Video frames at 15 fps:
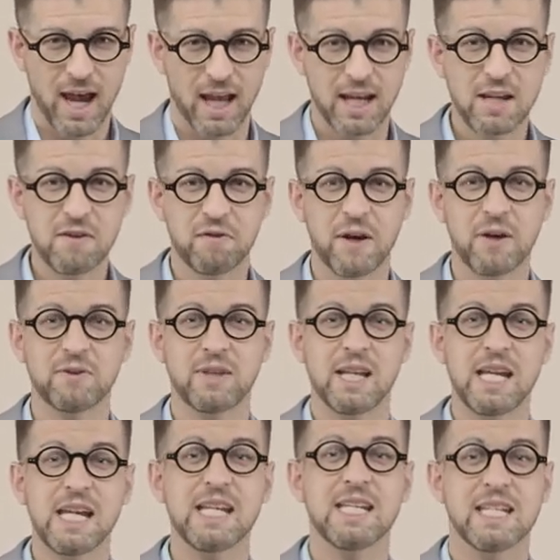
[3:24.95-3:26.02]
And he felt
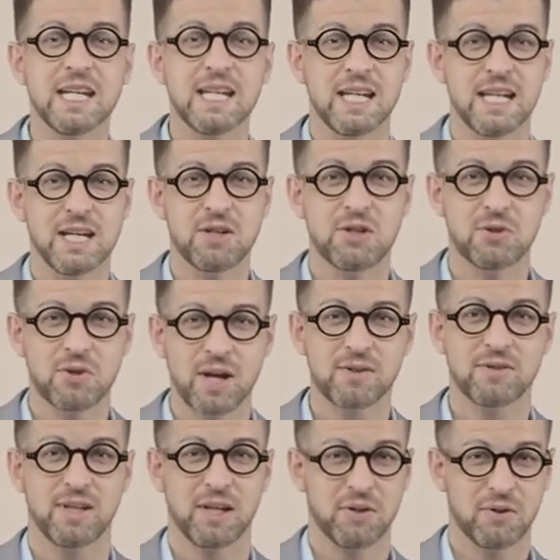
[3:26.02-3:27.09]
that he did
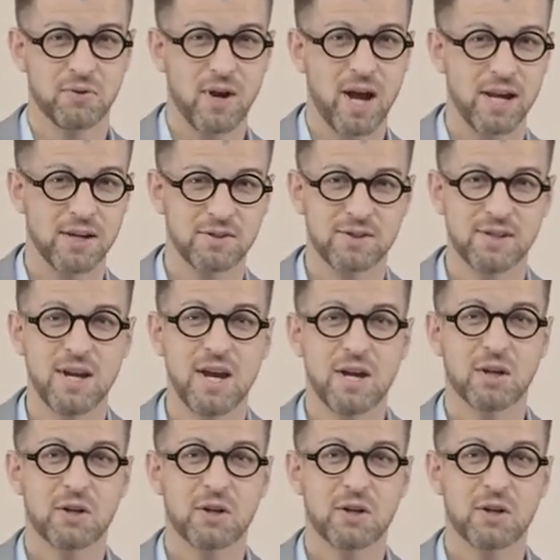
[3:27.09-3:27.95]
trust in Christ,